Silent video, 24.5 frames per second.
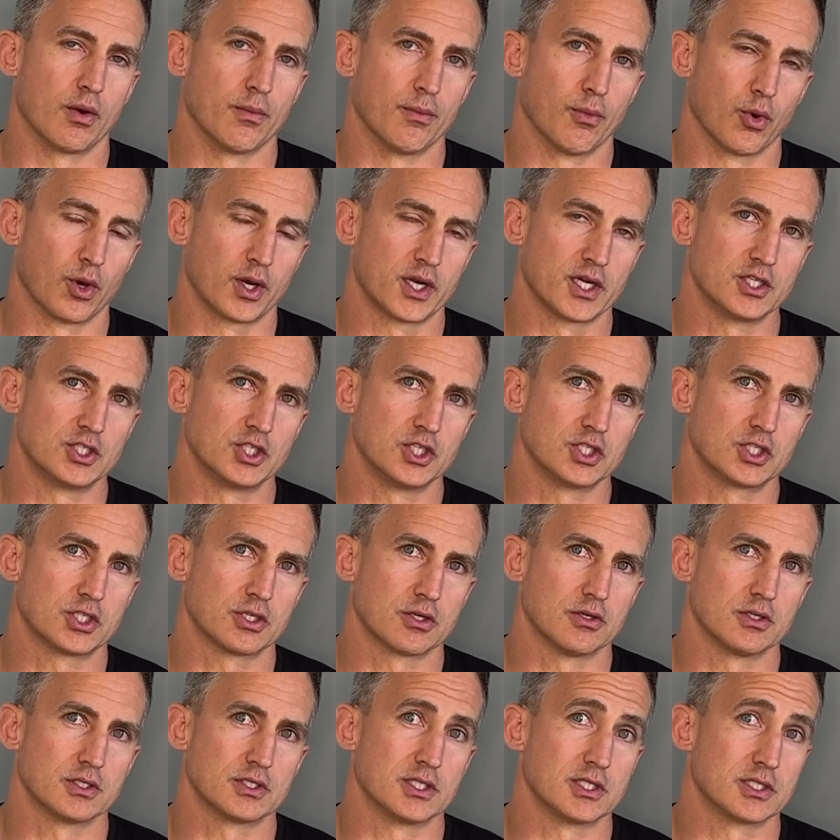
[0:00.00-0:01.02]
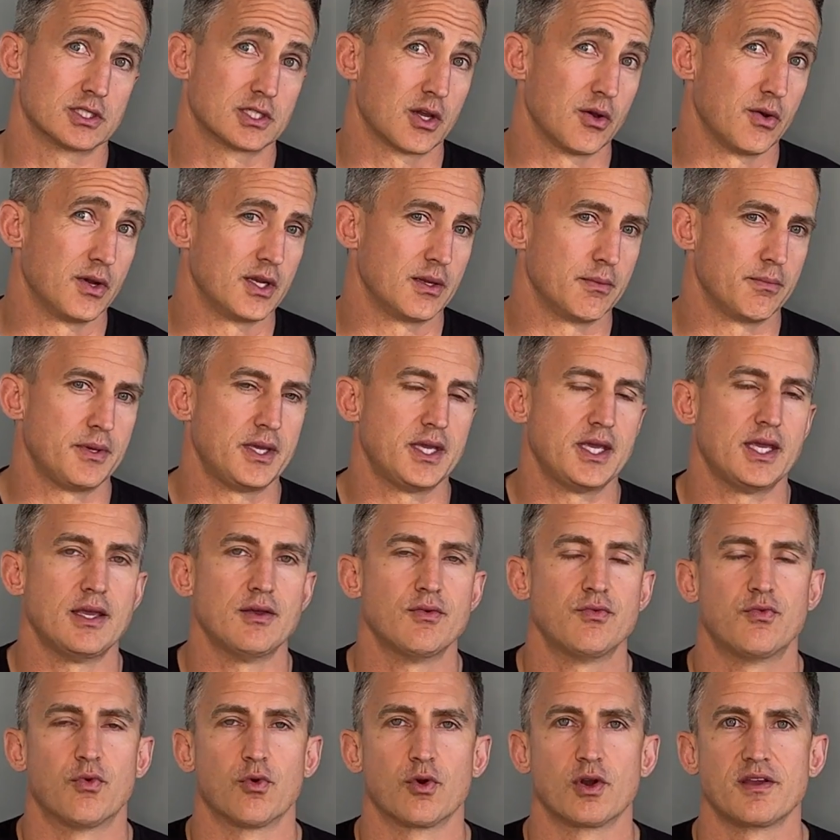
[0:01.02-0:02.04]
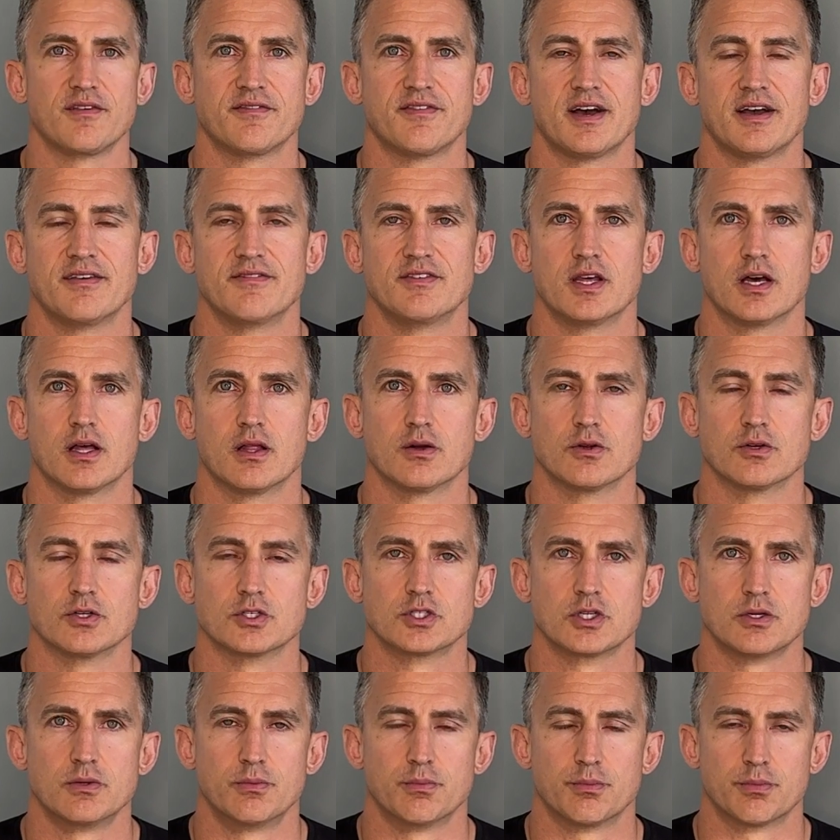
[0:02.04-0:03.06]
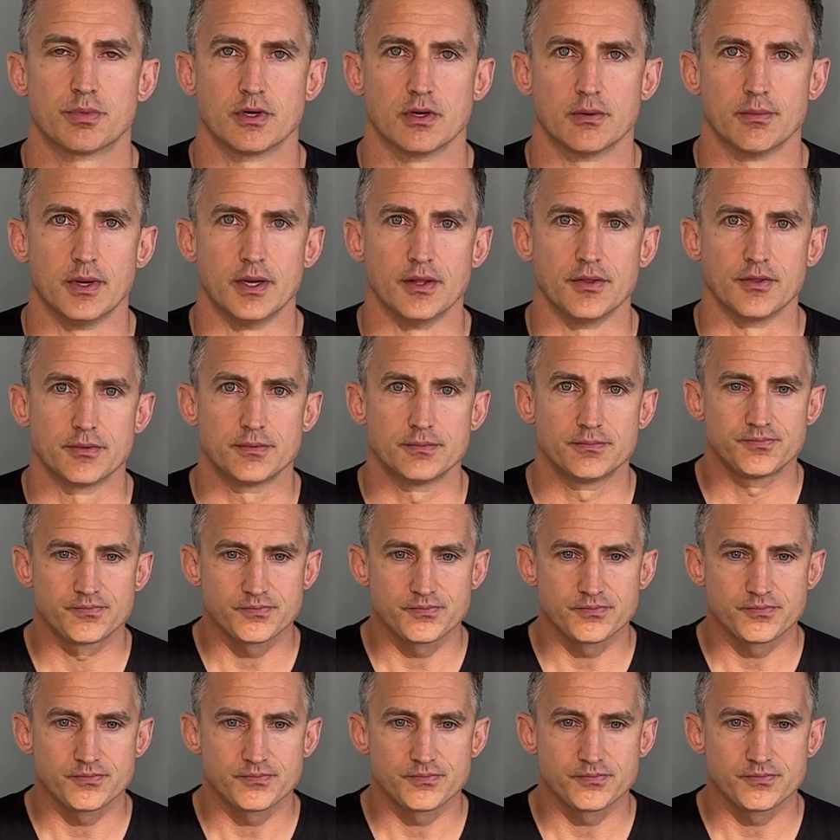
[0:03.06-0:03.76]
mortgage insurance is going to be $45 per month.